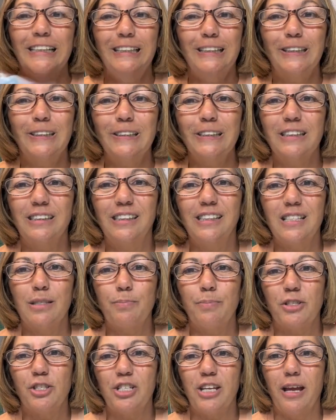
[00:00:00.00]
ordered these
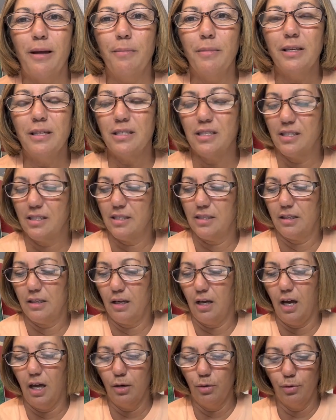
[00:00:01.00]
pajamas.
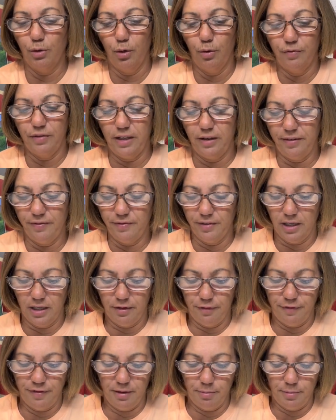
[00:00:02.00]
I don't know if they're even gonna
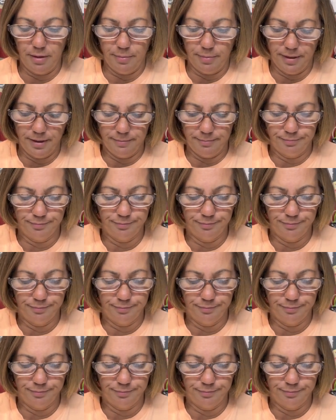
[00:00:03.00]
fit me, but